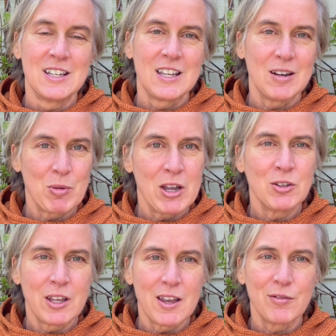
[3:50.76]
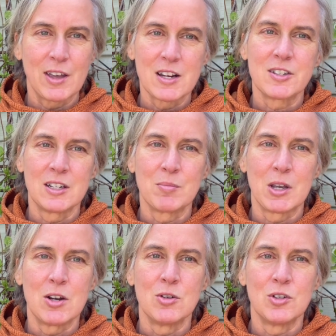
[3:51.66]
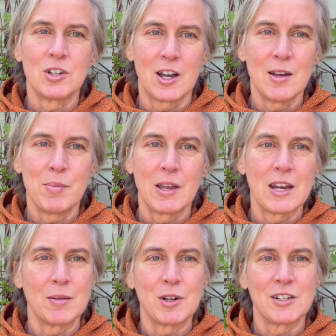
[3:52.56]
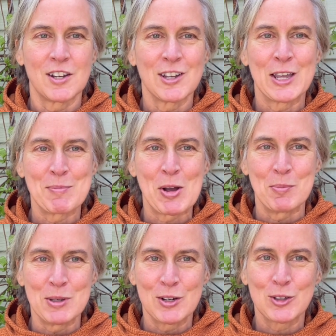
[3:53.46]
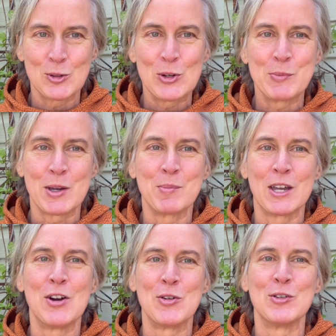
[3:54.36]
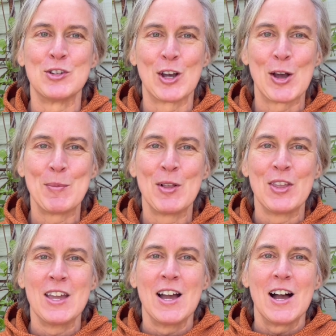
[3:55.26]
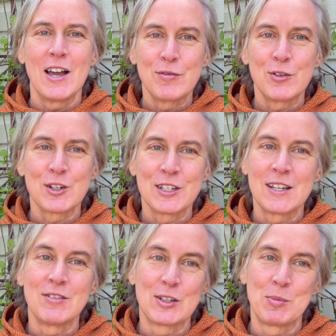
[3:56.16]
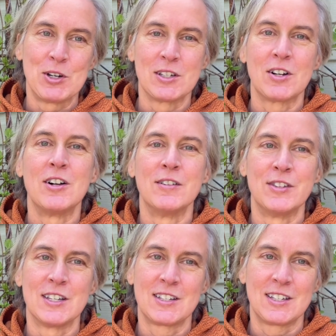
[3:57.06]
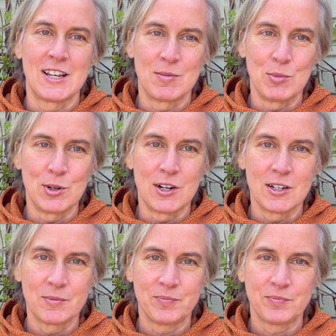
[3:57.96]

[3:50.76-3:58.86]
In my own life, actually in my own job, and I'm not talking about middle school, but my own job, unfortunately I've experienced all of this and more.